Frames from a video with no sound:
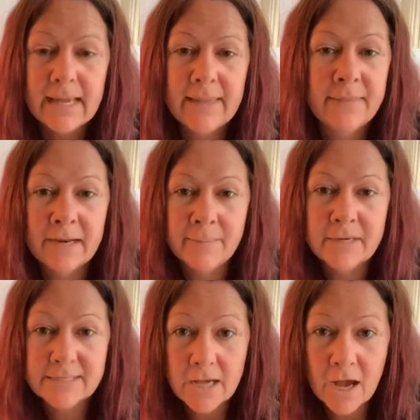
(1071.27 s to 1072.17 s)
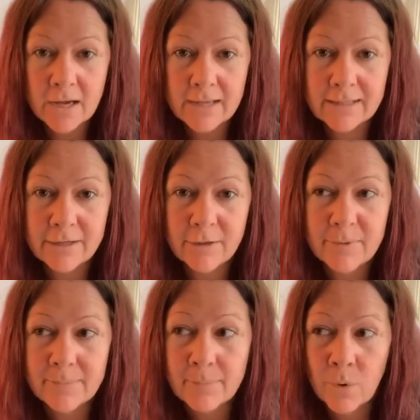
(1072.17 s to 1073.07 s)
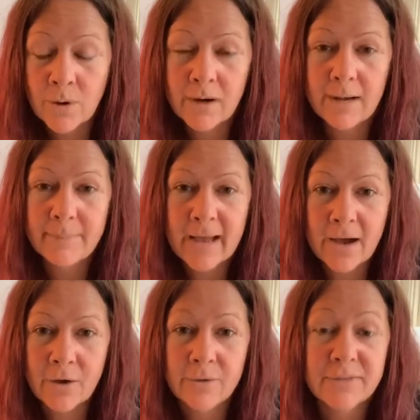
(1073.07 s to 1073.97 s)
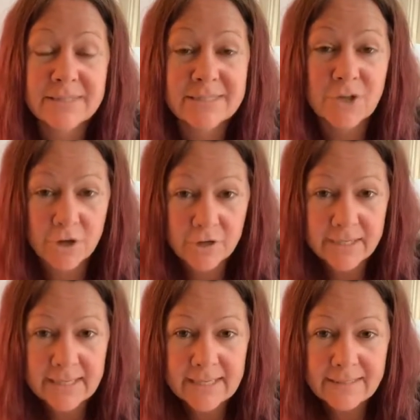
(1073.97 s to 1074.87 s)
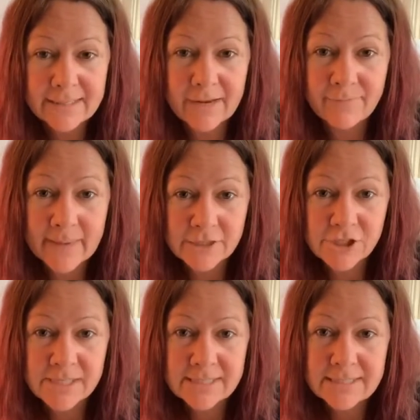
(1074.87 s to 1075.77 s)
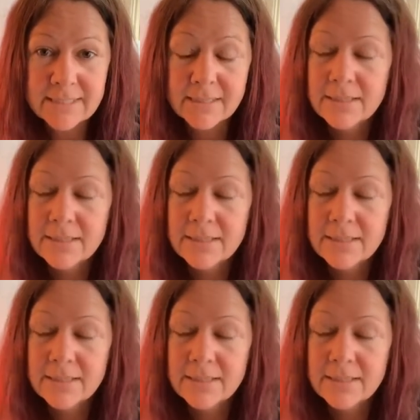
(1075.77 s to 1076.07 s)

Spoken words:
and then I'm gonna talk a little bit more about the starter kit that I've mentioned.